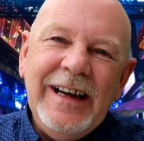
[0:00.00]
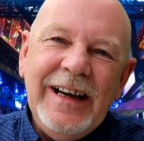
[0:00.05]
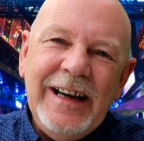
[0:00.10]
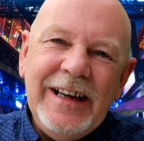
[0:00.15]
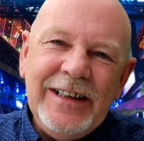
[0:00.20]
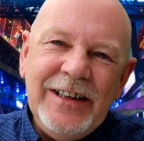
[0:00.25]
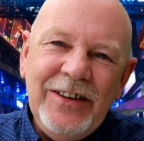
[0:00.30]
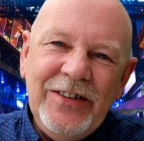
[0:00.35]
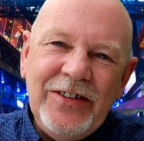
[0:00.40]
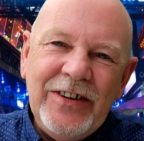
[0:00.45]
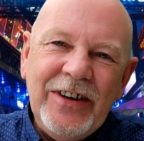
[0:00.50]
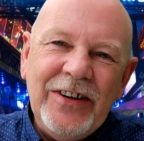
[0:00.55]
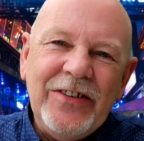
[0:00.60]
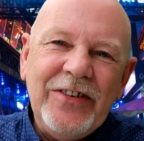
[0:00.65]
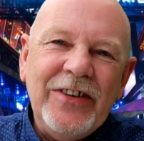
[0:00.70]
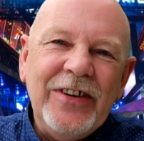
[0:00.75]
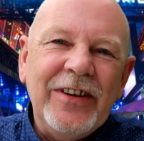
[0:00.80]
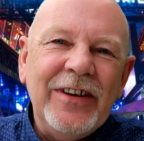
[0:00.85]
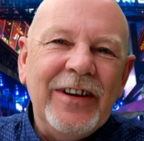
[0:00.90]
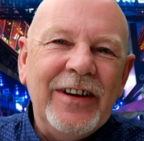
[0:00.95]
and he says
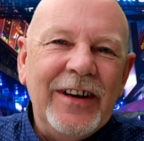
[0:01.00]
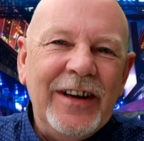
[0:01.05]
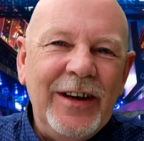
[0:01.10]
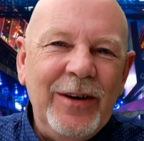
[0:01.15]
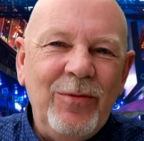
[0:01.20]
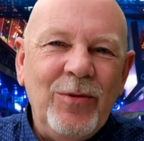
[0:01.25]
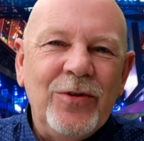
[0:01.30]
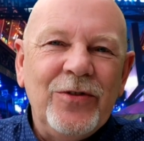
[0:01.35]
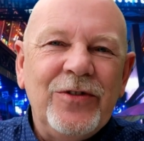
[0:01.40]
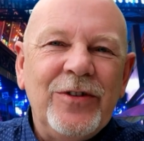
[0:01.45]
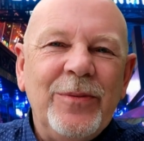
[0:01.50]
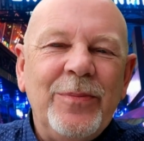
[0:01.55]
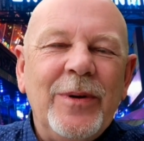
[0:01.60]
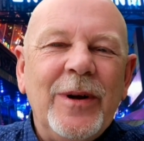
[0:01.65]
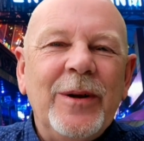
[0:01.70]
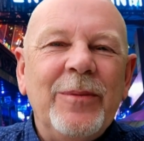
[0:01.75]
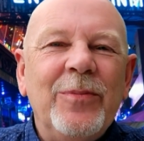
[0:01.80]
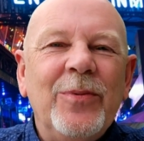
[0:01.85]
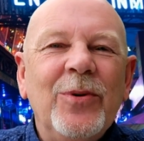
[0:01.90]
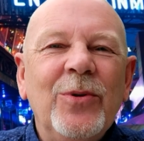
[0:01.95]
that he wants to
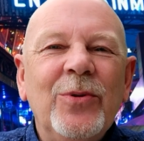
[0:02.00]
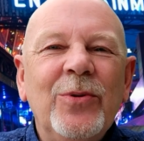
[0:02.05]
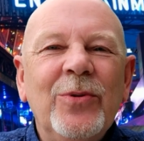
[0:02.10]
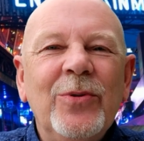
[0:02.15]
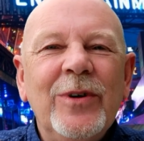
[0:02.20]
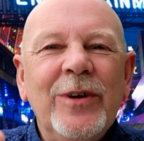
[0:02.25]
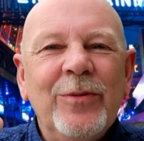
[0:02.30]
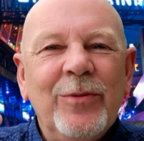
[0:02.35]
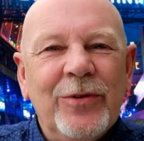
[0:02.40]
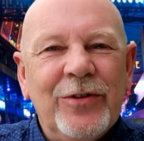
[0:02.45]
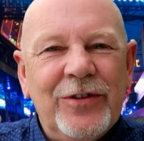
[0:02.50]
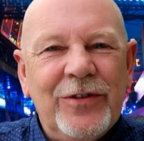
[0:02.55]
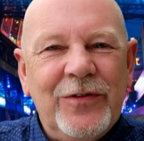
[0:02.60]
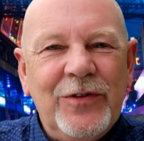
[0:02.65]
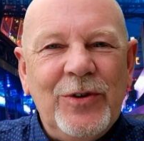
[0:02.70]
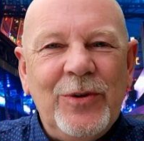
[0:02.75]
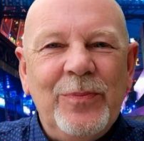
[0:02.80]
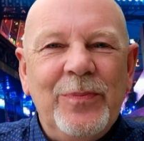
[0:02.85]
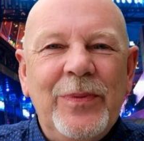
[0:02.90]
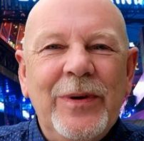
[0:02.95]
play pool, he wants a
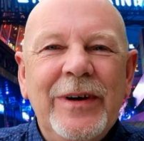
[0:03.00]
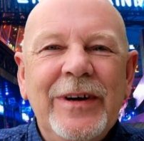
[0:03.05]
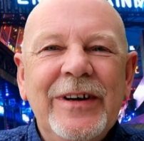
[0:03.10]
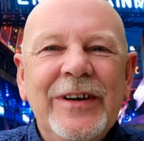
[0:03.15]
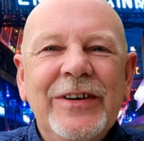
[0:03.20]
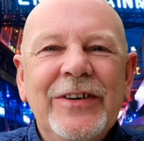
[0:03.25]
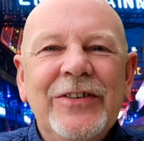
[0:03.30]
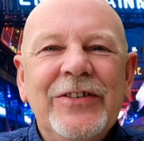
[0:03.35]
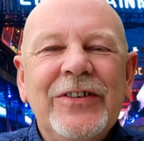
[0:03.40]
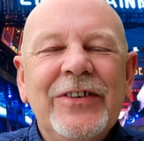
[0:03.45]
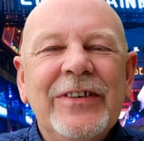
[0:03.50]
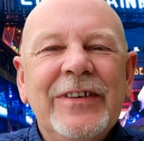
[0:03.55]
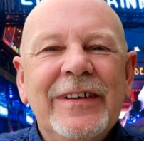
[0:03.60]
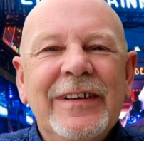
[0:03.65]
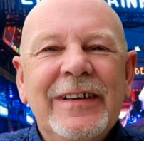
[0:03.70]
few beers,